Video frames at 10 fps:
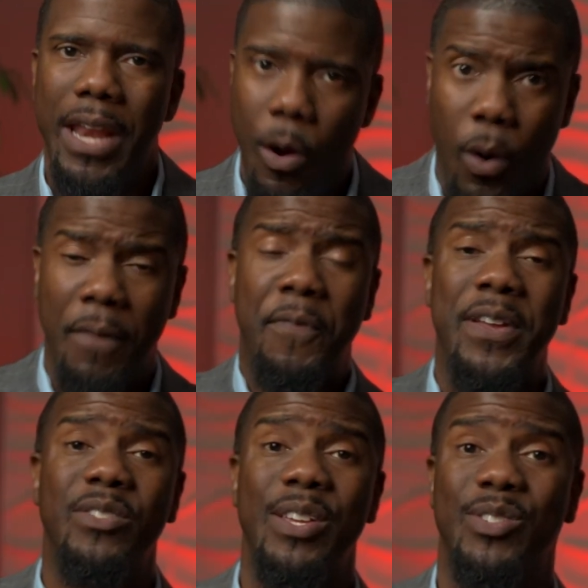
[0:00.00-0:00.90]
Now, one of the
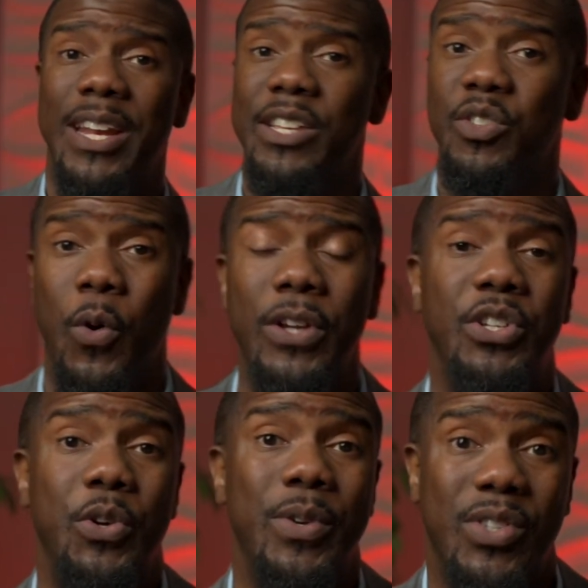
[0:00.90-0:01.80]
things he said he's going to
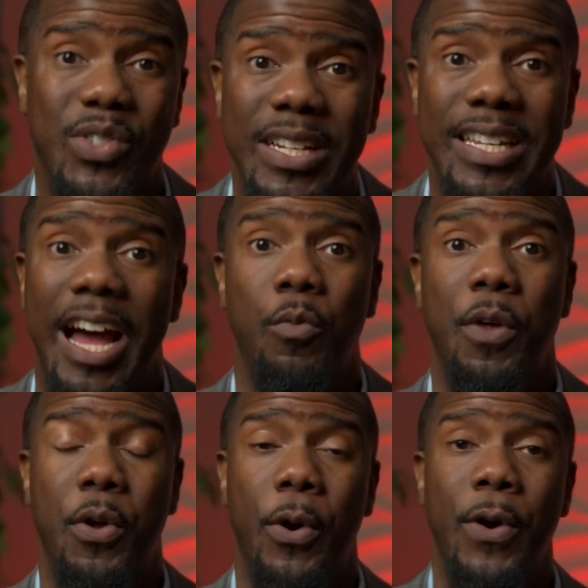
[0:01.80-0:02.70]
do is sit down
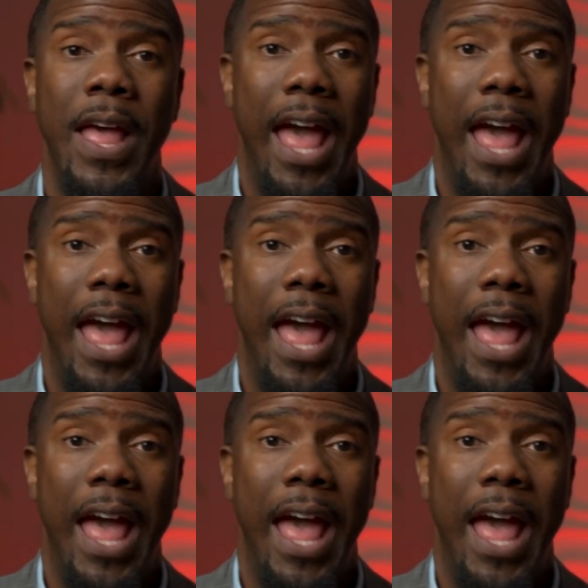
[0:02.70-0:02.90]
with her